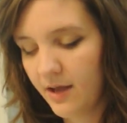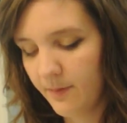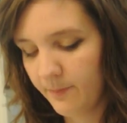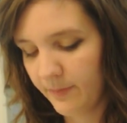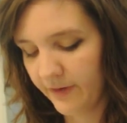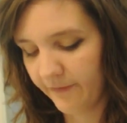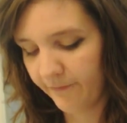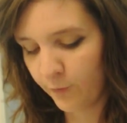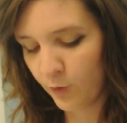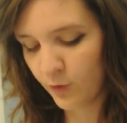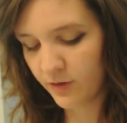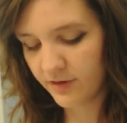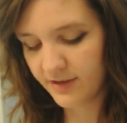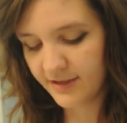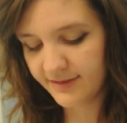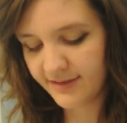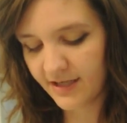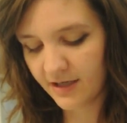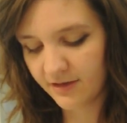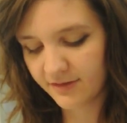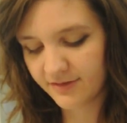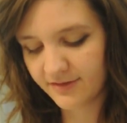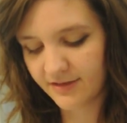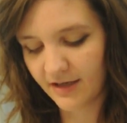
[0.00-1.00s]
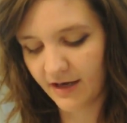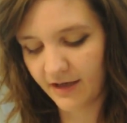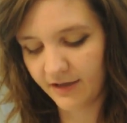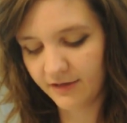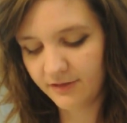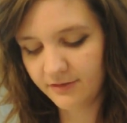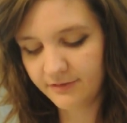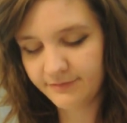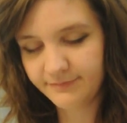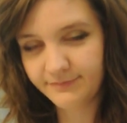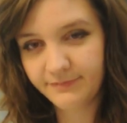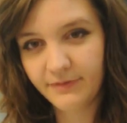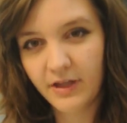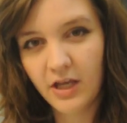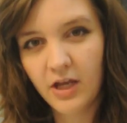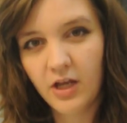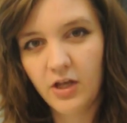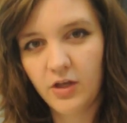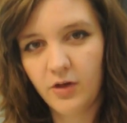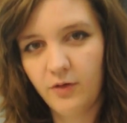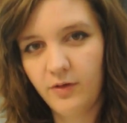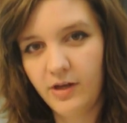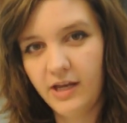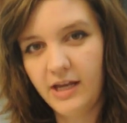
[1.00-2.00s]
But for this hairstyle,
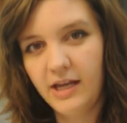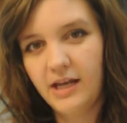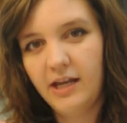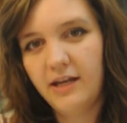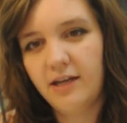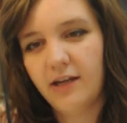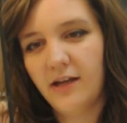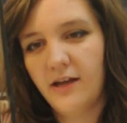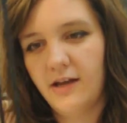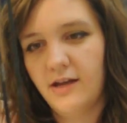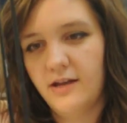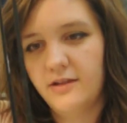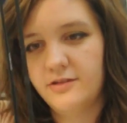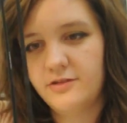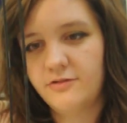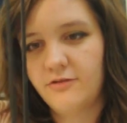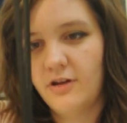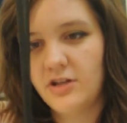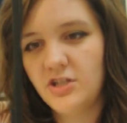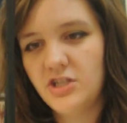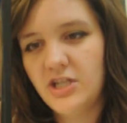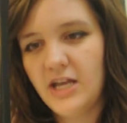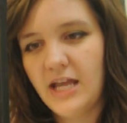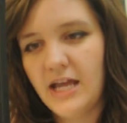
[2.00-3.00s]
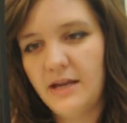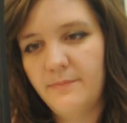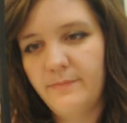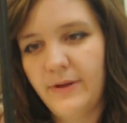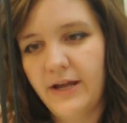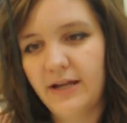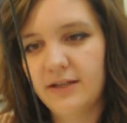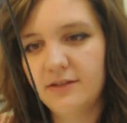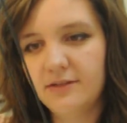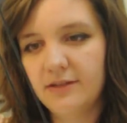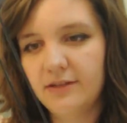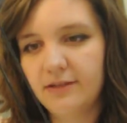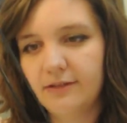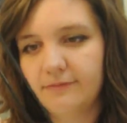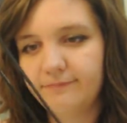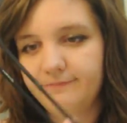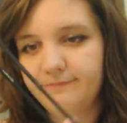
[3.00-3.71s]
you need a scrunchy headband,